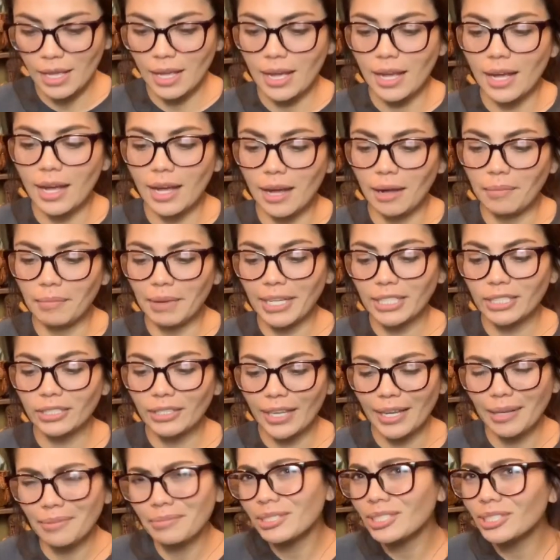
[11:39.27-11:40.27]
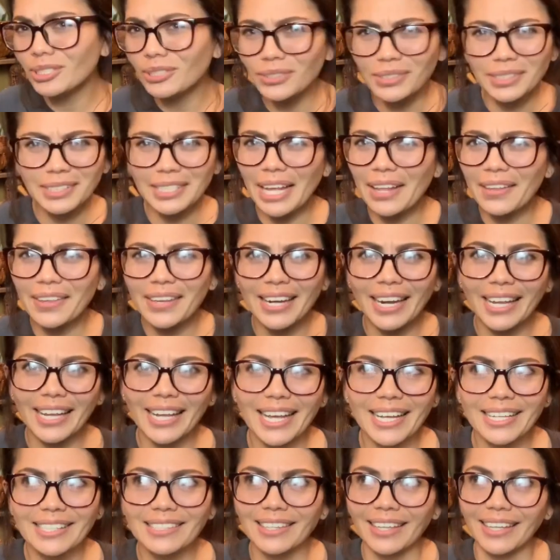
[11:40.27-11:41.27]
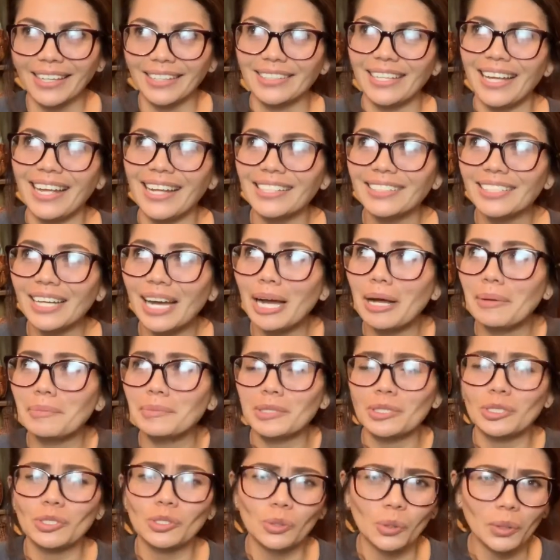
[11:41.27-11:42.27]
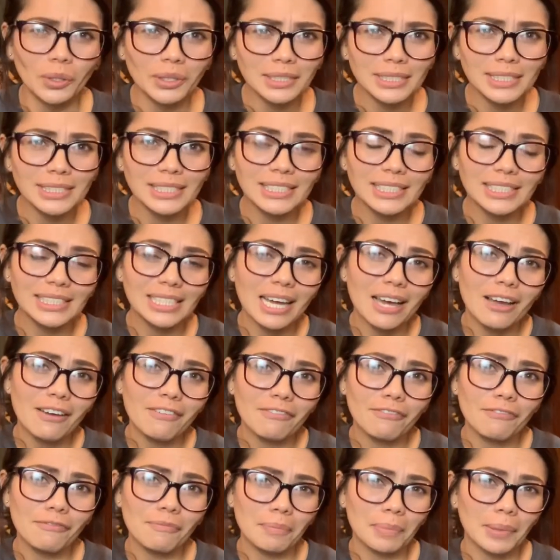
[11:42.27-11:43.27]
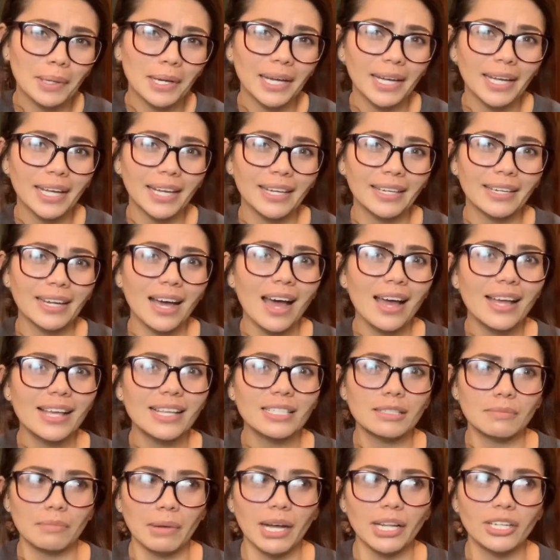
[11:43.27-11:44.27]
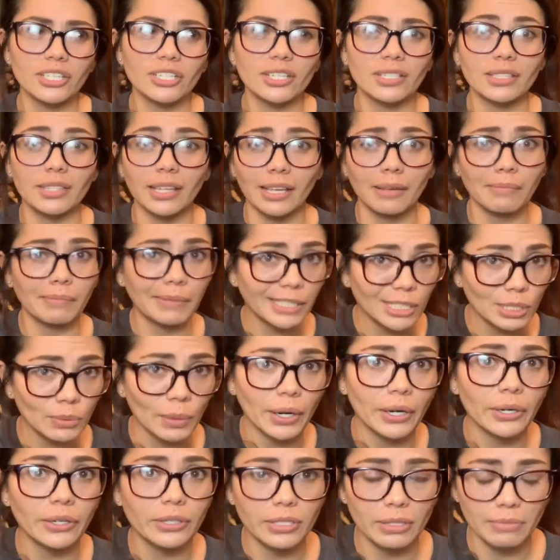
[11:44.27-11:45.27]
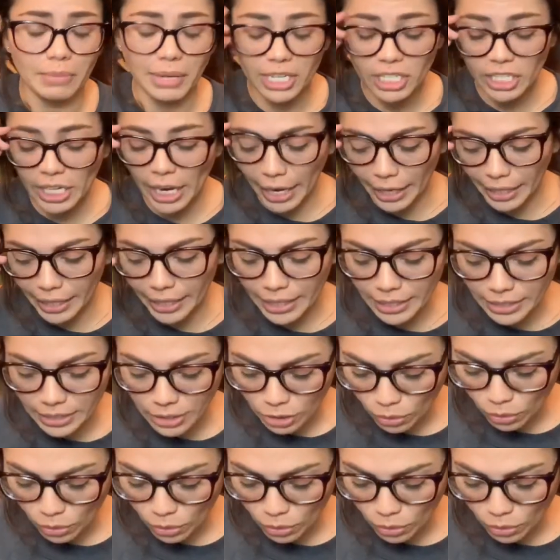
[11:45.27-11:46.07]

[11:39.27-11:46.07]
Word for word: Um, I am still selling, I guess, like tank tops and shorts and stuff, but not as much as like my sweaters and my jackets.